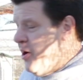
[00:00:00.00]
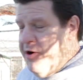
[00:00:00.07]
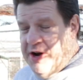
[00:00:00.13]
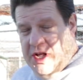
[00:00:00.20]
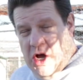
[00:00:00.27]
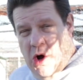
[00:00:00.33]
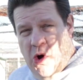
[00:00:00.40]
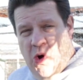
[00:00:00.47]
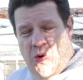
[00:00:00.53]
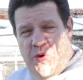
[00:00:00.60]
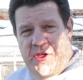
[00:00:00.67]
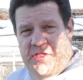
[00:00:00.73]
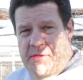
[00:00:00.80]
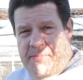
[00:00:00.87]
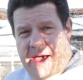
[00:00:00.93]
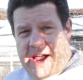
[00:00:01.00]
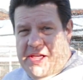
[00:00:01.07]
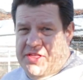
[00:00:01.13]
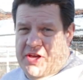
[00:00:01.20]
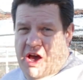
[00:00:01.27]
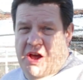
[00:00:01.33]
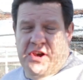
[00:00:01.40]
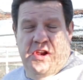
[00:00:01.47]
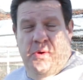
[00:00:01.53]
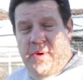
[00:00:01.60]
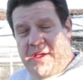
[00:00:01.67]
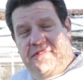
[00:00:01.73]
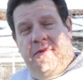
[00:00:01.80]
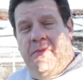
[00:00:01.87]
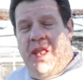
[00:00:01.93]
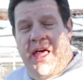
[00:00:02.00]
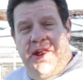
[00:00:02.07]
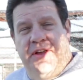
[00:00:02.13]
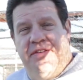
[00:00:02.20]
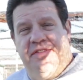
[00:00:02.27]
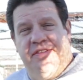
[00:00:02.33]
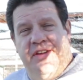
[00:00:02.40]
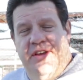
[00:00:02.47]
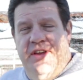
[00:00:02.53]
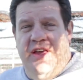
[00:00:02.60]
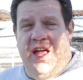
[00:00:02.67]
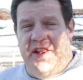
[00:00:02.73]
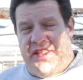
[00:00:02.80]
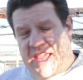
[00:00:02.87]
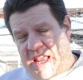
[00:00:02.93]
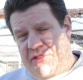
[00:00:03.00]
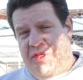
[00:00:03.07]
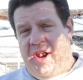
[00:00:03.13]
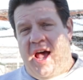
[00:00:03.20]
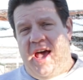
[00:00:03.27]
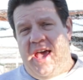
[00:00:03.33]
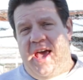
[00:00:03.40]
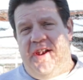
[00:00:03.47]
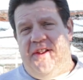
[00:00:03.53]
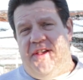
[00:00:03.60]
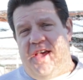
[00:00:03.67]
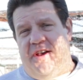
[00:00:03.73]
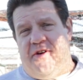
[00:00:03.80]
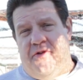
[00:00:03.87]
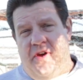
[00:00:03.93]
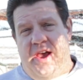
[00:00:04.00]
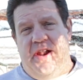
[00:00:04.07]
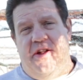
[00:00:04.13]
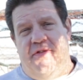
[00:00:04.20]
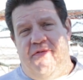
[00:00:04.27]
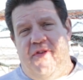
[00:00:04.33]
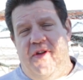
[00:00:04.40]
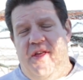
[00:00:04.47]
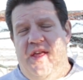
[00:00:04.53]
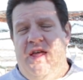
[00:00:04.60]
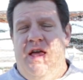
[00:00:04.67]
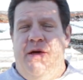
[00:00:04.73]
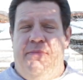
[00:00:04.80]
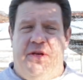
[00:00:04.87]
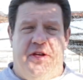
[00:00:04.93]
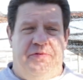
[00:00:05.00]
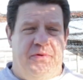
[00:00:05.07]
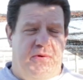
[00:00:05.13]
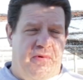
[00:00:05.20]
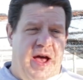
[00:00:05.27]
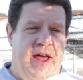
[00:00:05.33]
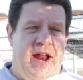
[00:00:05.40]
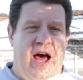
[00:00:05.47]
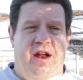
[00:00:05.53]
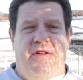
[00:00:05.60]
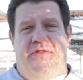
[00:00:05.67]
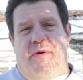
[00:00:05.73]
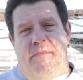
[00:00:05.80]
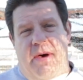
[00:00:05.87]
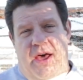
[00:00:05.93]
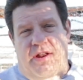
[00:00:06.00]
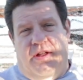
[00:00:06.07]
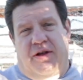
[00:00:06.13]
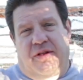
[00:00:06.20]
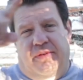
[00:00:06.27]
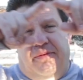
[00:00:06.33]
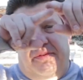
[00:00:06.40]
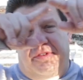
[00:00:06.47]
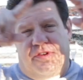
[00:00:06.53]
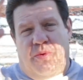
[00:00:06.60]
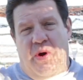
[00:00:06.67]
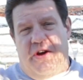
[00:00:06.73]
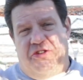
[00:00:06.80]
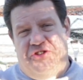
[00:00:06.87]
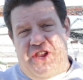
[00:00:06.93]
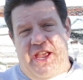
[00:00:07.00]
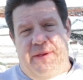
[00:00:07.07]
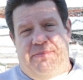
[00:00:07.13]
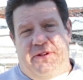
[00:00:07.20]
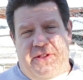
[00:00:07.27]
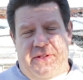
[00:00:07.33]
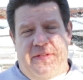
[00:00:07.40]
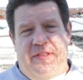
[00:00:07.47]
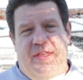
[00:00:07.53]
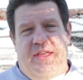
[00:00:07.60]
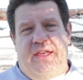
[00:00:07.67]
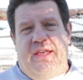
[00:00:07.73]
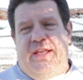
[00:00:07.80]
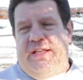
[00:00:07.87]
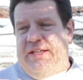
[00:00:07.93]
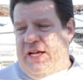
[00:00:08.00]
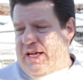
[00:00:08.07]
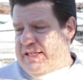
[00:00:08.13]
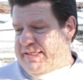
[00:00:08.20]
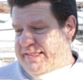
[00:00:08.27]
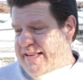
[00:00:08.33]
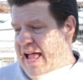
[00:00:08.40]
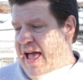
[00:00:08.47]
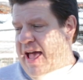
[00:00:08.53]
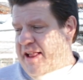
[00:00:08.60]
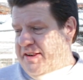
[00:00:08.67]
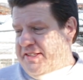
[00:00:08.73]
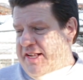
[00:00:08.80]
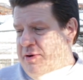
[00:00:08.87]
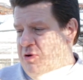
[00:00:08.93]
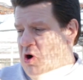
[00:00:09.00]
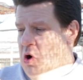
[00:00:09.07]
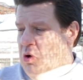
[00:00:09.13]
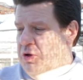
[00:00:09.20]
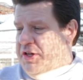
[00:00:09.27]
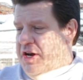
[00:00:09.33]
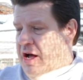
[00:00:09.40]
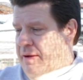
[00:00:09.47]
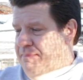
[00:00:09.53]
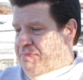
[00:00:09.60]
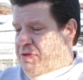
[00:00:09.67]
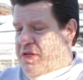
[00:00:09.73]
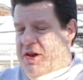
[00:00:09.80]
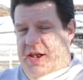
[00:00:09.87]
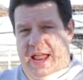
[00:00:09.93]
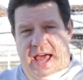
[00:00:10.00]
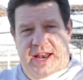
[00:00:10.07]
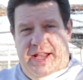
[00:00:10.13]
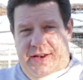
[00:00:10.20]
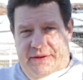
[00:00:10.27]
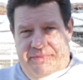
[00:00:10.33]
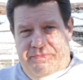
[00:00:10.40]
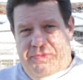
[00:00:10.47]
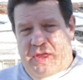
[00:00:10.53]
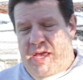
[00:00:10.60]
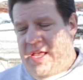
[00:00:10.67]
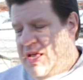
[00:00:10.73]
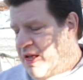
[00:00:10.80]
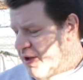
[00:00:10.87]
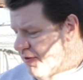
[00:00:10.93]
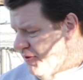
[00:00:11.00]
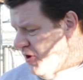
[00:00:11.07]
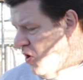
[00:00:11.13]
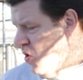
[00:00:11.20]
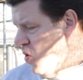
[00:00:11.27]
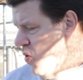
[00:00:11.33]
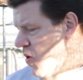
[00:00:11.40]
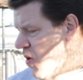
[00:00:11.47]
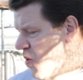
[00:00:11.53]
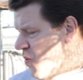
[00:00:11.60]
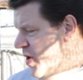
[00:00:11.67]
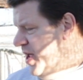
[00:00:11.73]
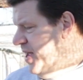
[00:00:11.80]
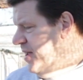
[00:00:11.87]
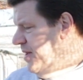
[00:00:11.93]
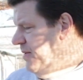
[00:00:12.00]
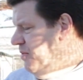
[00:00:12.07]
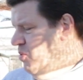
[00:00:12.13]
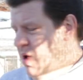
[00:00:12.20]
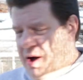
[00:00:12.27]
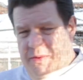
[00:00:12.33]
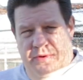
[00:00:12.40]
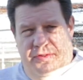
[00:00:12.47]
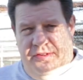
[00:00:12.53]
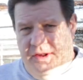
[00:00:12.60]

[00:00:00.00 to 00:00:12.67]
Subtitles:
area to go in the back of the garden here. We have some lettuce, and Keith and I had to get creative because we ran out of the metal square-shaped stands that were holding up the netting. So we went with